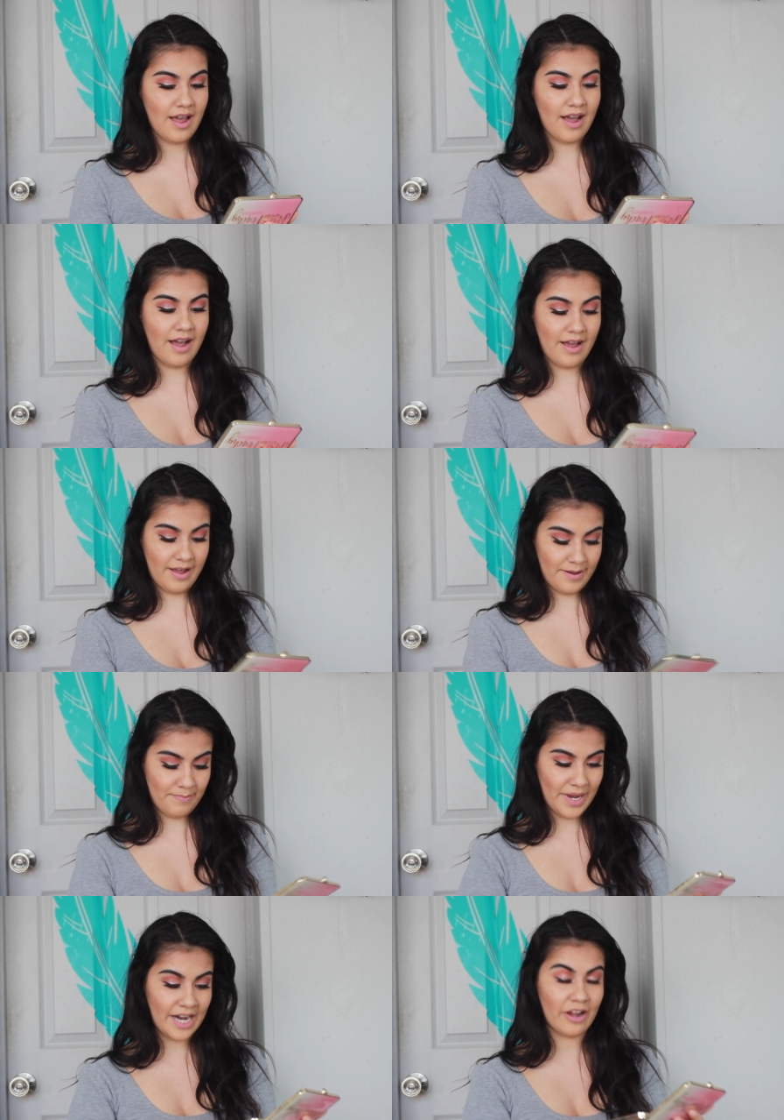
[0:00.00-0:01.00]

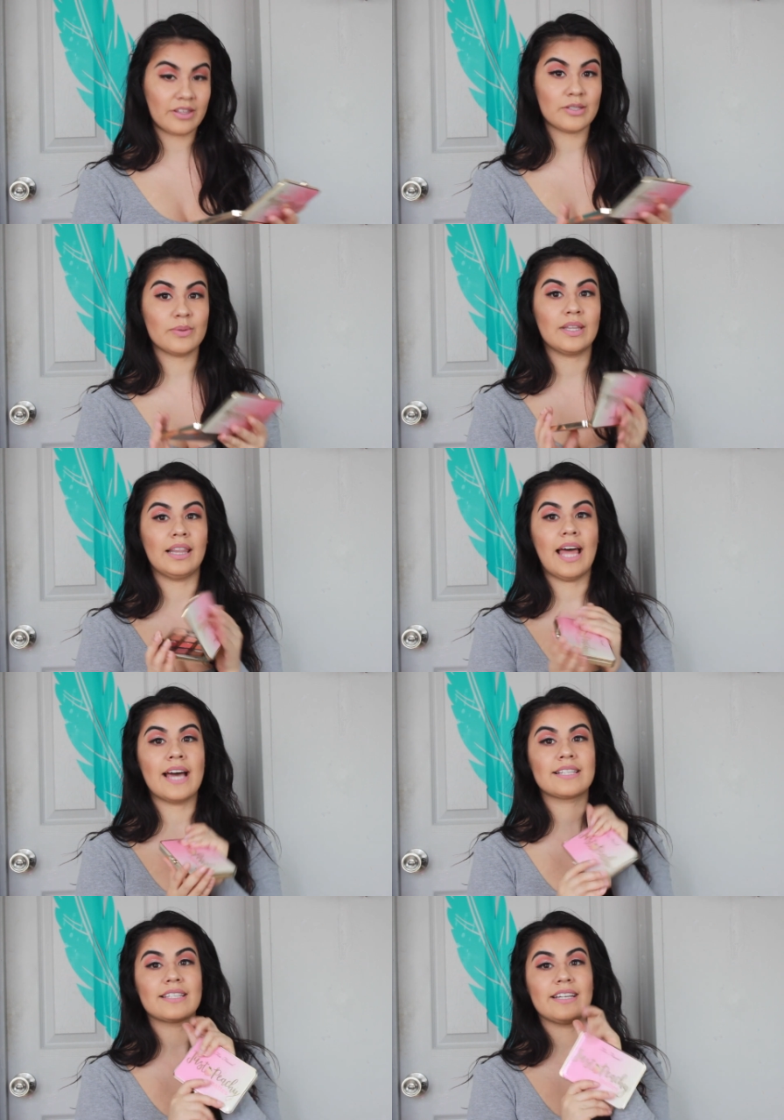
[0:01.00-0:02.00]
But I got this one
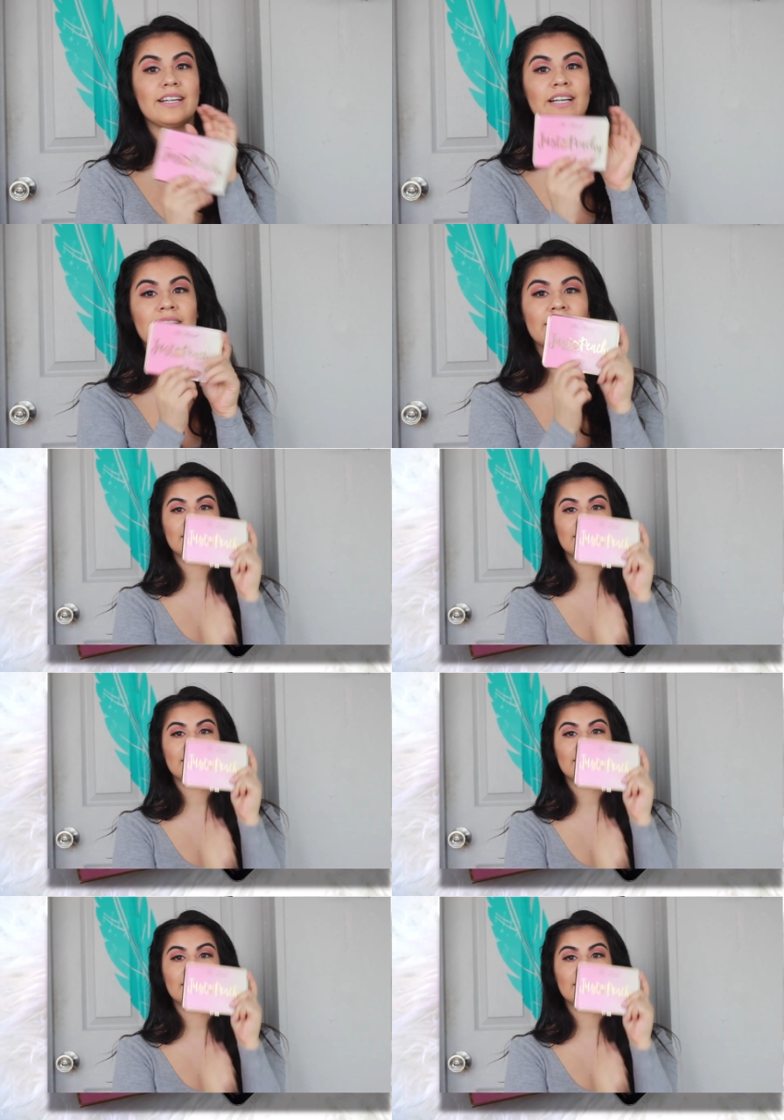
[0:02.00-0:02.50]
last year.